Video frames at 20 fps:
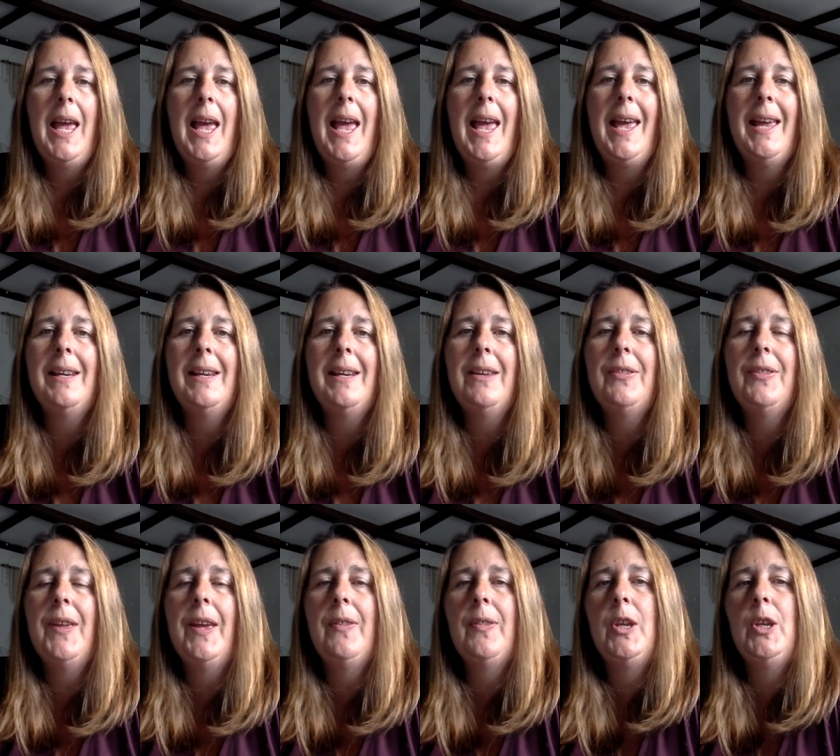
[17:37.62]

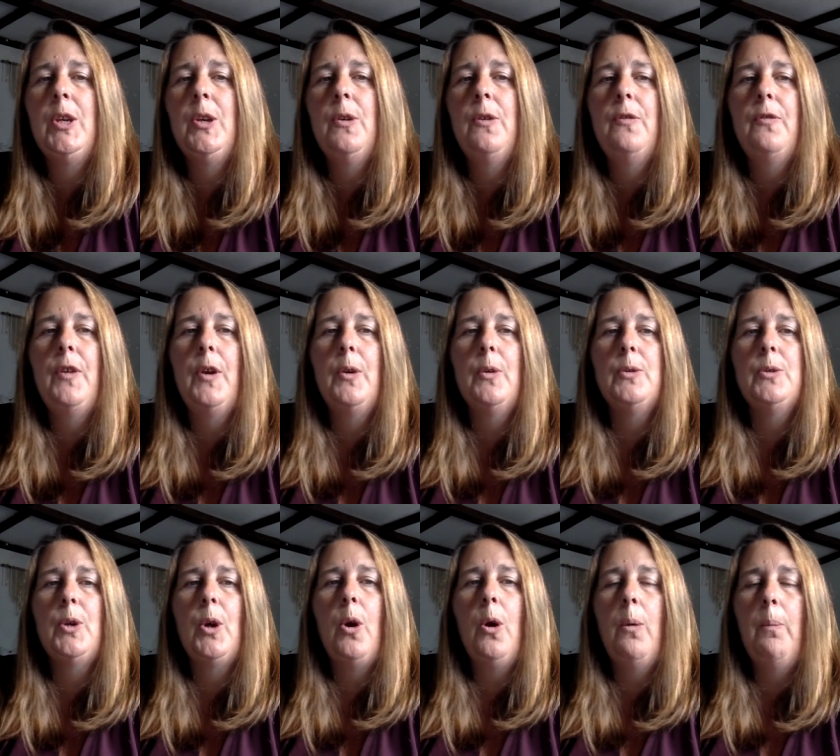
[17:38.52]
anything that you feel
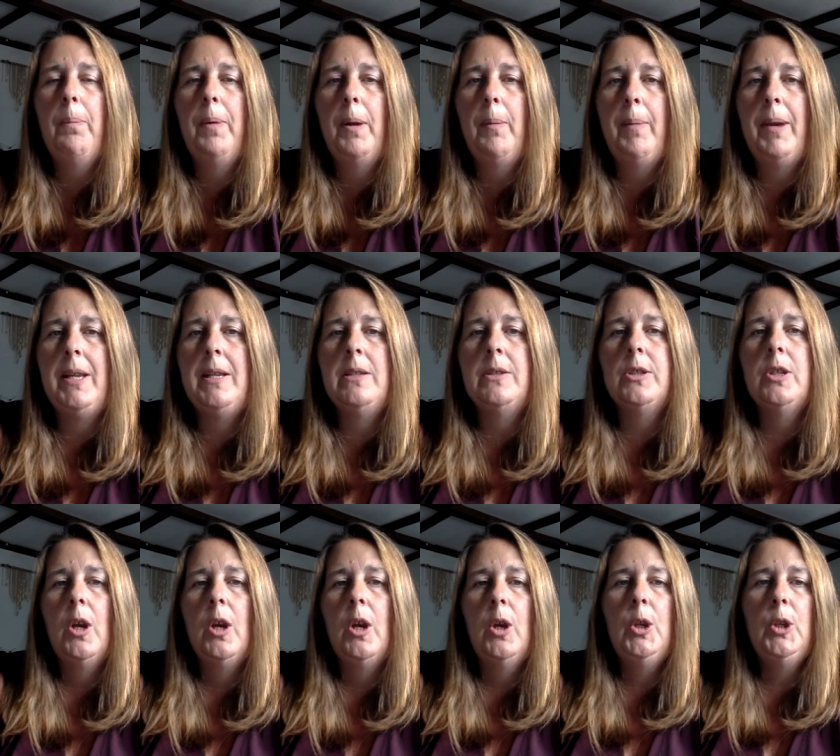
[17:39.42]
complements
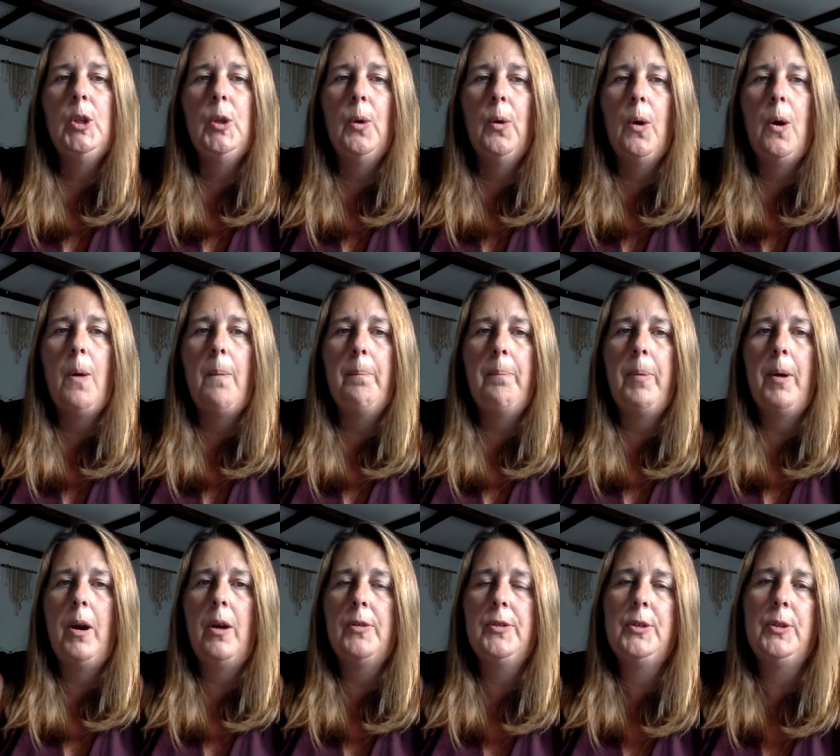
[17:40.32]
your
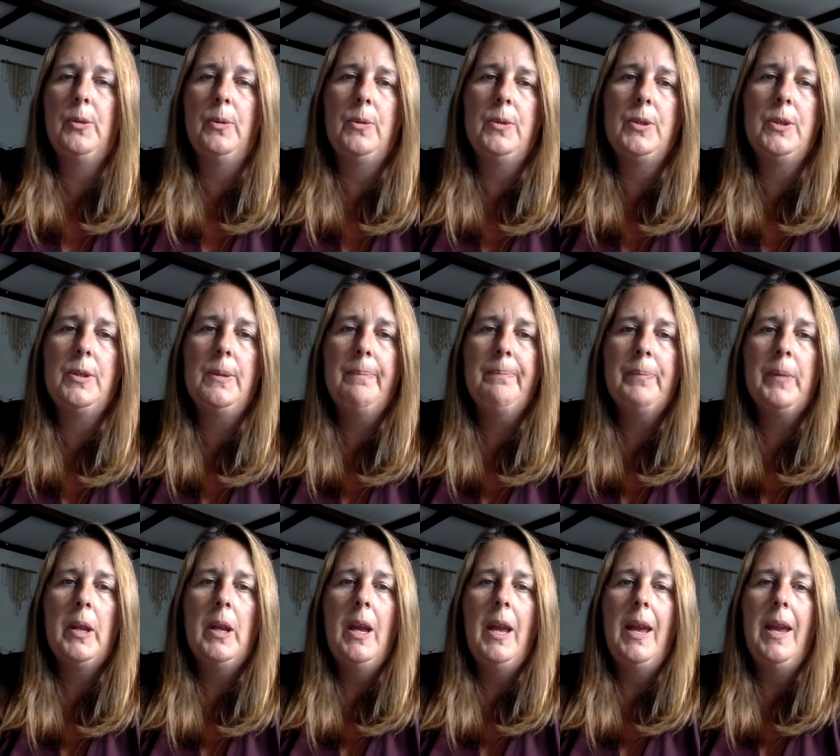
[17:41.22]
bath salts.
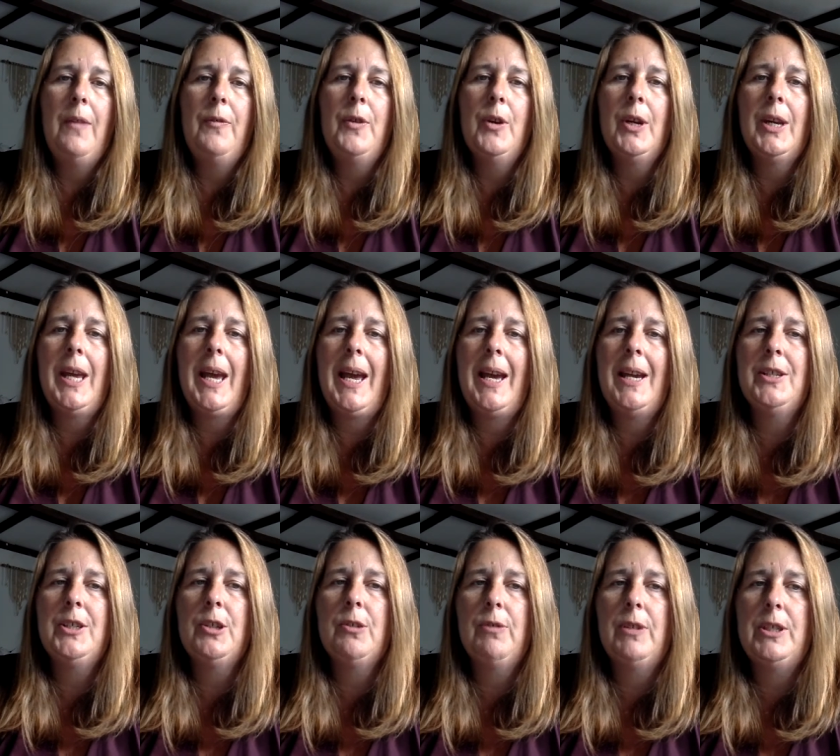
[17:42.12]
If you're going to
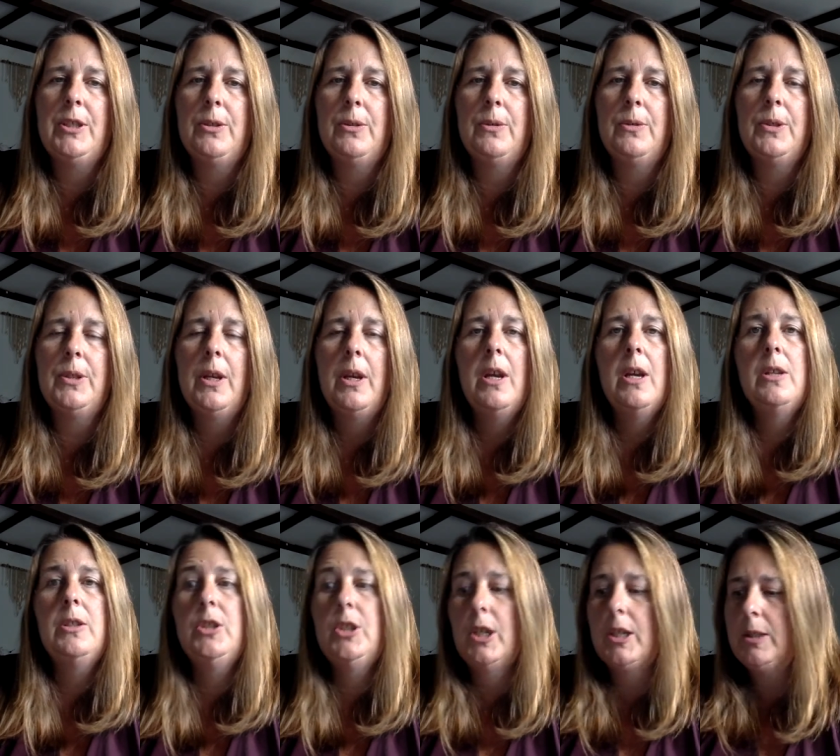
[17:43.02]
add crystals,
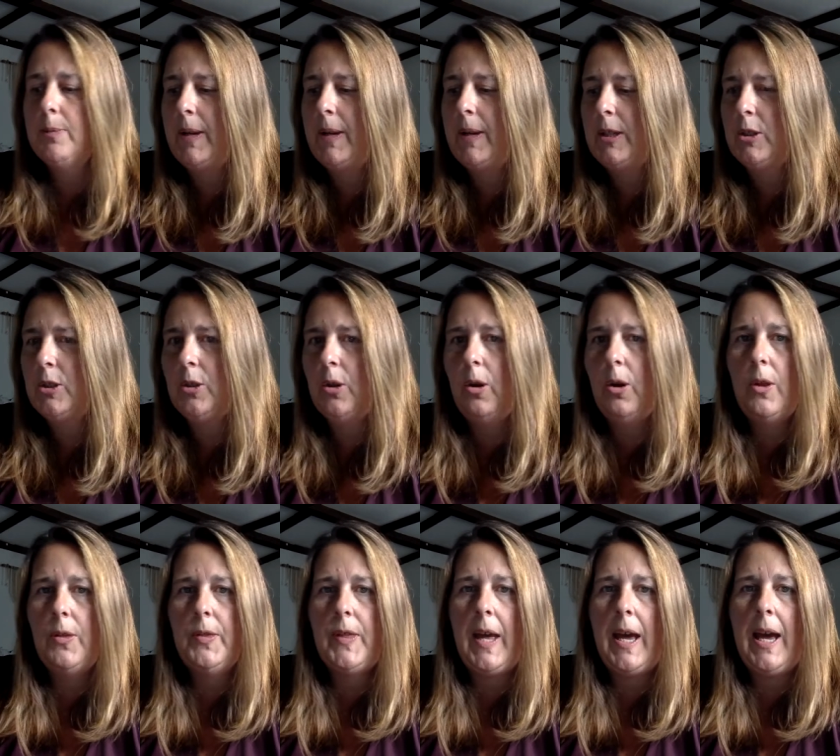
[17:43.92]
just make
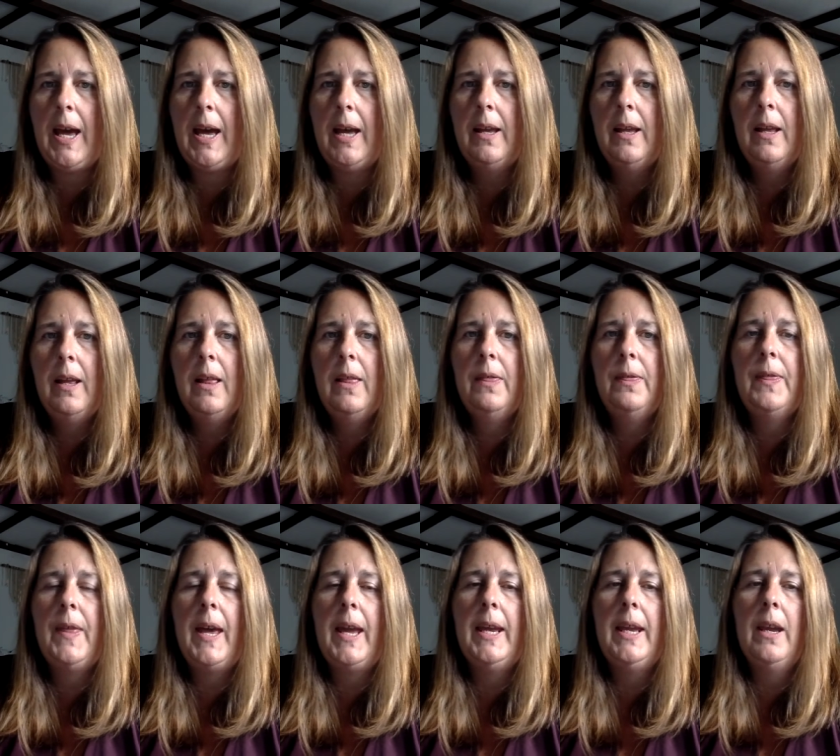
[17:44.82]
sure that
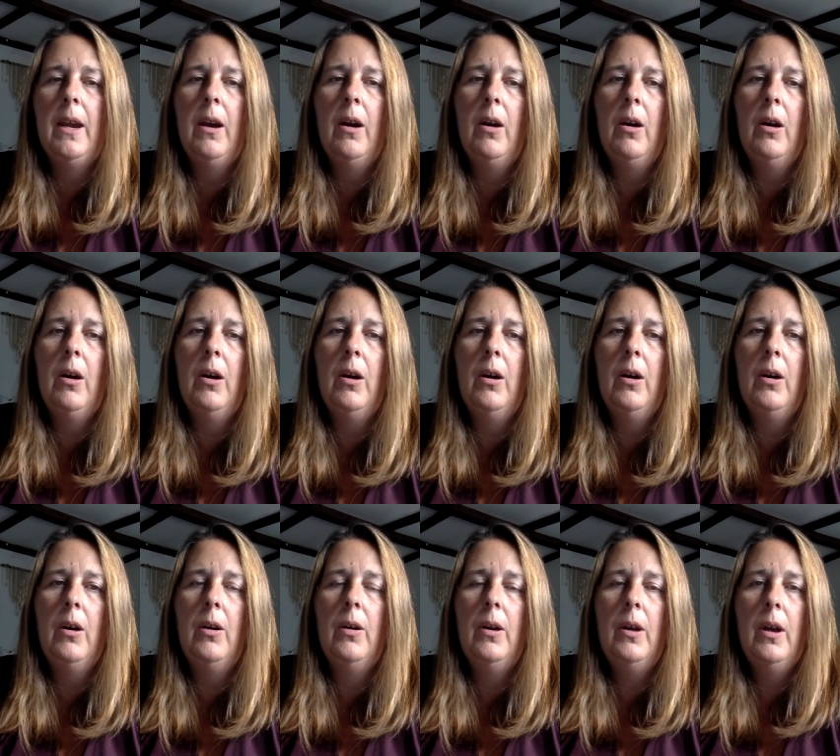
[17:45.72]
they
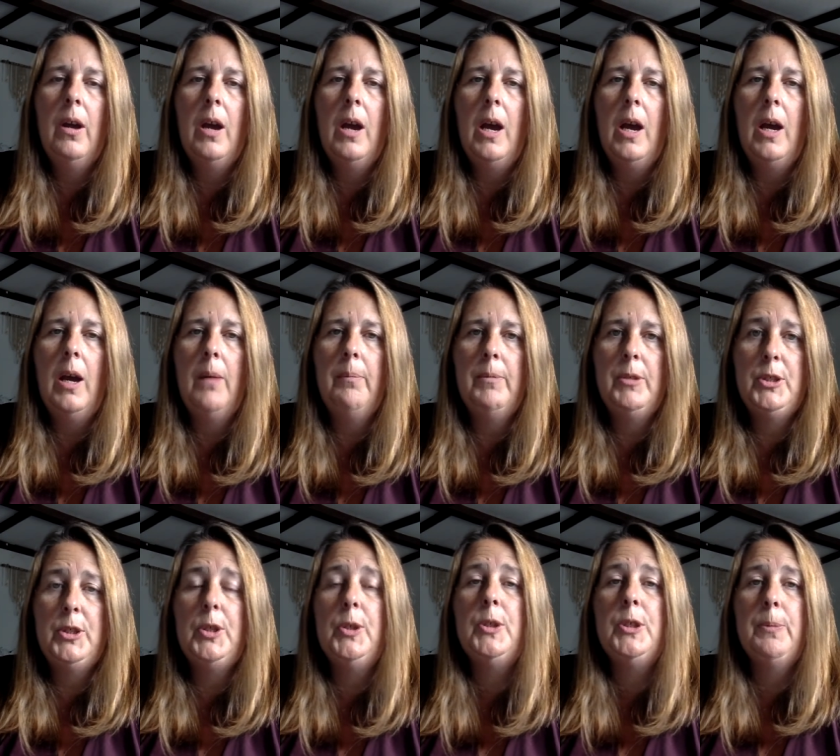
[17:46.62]
are um,
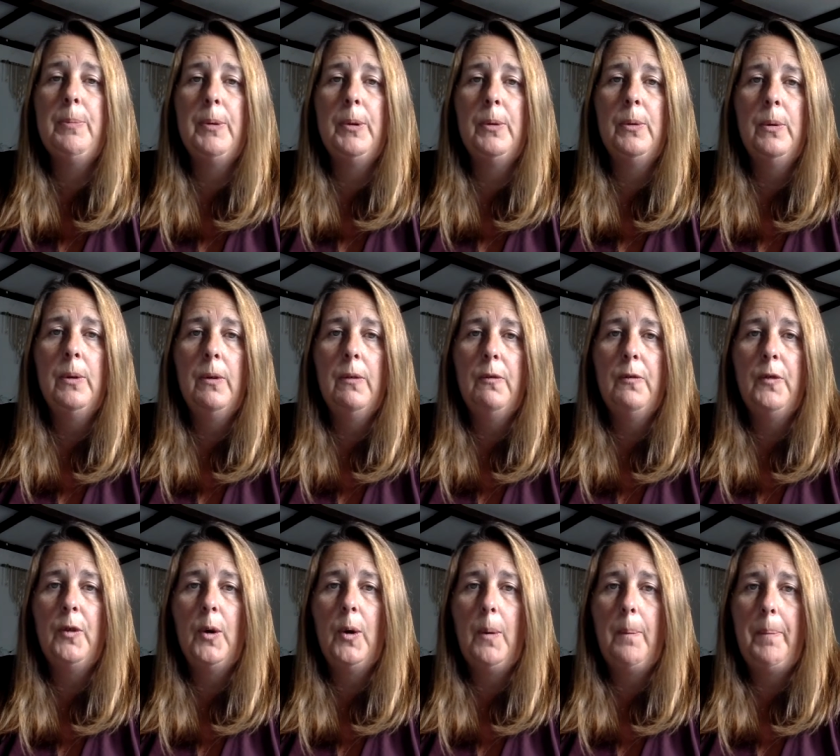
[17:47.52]
suitable
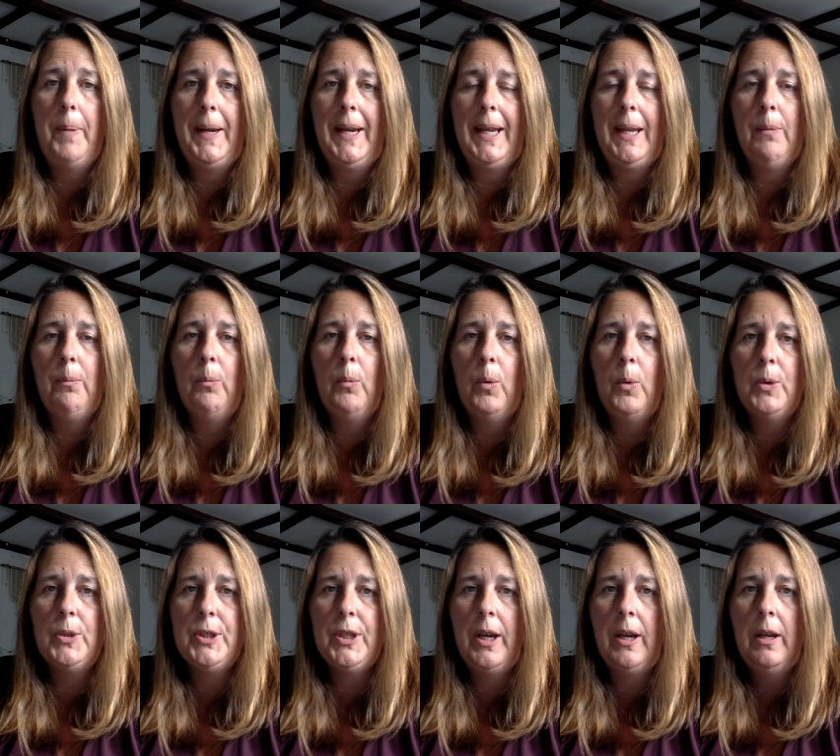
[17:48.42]
for putting in
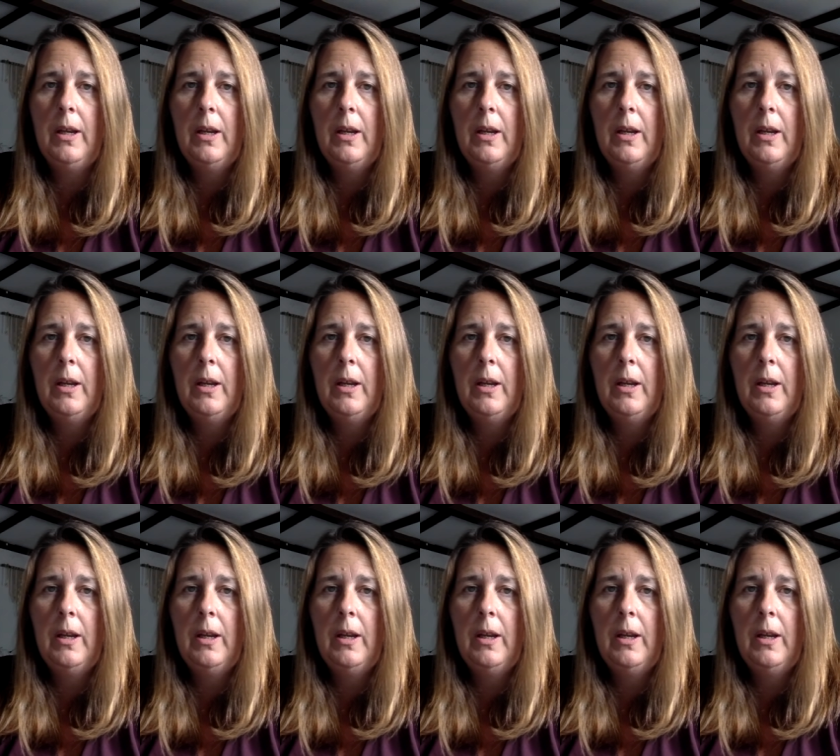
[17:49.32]
water.